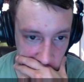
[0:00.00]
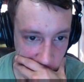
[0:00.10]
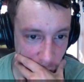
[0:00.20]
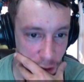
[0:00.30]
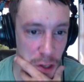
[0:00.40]

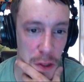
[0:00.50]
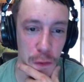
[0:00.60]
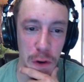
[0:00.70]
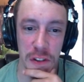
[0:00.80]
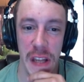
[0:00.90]
So the
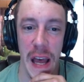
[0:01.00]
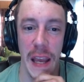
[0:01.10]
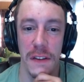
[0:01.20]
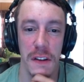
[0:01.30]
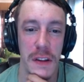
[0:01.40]
first
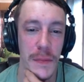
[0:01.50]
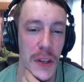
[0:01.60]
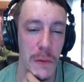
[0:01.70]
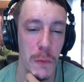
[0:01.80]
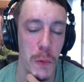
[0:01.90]
signs that
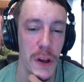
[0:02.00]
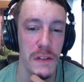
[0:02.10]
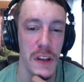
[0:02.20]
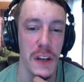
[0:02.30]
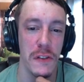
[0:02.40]
something
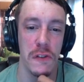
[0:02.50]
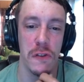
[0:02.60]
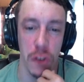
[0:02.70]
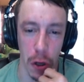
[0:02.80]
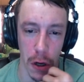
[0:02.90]
was
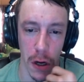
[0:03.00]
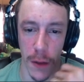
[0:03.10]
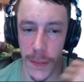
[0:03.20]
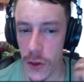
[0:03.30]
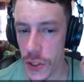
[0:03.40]
astir
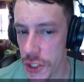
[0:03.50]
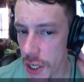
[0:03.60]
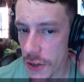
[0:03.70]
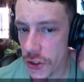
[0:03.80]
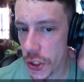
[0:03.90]
emerged
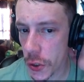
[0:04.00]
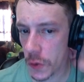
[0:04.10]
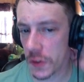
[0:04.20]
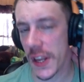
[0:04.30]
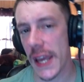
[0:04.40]
on
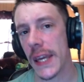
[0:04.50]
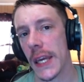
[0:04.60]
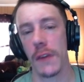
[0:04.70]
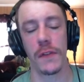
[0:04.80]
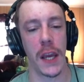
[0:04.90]
Tuesday
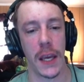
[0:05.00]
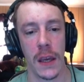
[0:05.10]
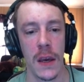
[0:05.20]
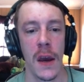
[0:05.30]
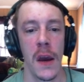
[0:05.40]

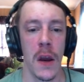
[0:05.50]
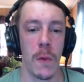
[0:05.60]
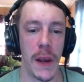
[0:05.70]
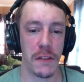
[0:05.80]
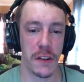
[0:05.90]
evening
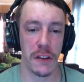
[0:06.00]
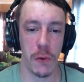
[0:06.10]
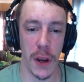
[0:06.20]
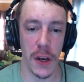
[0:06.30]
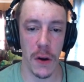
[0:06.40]
when
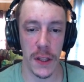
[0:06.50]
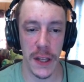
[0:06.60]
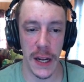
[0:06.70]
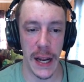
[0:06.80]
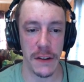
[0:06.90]
Syscoin noted
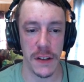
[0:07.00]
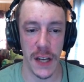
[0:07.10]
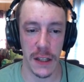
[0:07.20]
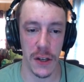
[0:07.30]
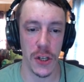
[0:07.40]
that it had
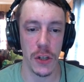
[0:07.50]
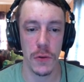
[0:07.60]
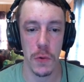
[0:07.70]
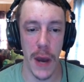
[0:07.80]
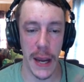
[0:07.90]
detected
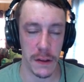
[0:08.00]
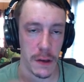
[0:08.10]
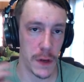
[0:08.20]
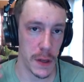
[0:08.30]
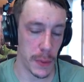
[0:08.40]
unusual
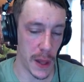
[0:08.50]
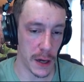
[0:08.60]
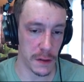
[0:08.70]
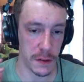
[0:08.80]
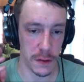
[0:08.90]
activity
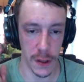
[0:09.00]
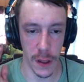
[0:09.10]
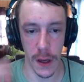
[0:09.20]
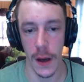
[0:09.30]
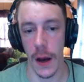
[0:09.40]
blocks
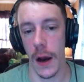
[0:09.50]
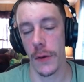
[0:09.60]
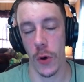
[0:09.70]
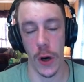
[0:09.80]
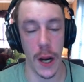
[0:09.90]
uh,
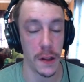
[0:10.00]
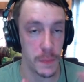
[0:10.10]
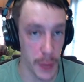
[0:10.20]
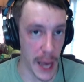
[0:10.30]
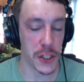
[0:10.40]
or on its
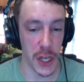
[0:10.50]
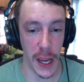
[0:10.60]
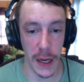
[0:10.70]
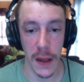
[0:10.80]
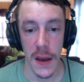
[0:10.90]

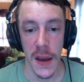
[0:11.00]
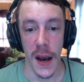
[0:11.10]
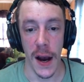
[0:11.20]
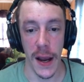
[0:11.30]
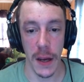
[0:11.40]
blockchain.
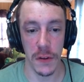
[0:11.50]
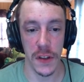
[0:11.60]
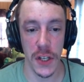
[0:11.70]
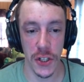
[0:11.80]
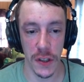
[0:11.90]
Uh, it was
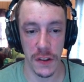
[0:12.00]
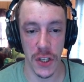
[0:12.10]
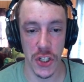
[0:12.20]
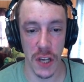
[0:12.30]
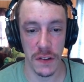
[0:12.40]
initially
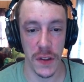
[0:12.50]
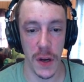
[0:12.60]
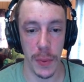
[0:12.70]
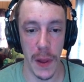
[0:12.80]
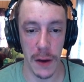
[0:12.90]
suggested that
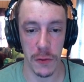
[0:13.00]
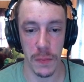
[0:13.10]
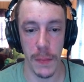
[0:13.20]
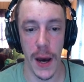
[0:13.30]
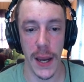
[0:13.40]
a block
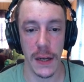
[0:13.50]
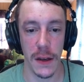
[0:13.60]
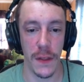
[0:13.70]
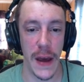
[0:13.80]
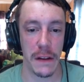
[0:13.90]
was mined
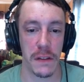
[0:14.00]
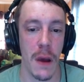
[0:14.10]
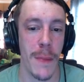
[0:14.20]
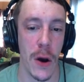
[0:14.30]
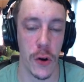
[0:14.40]
that
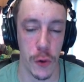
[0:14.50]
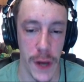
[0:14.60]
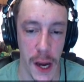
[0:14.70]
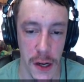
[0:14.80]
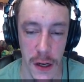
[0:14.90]
somehow
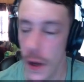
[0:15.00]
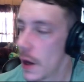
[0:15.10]
created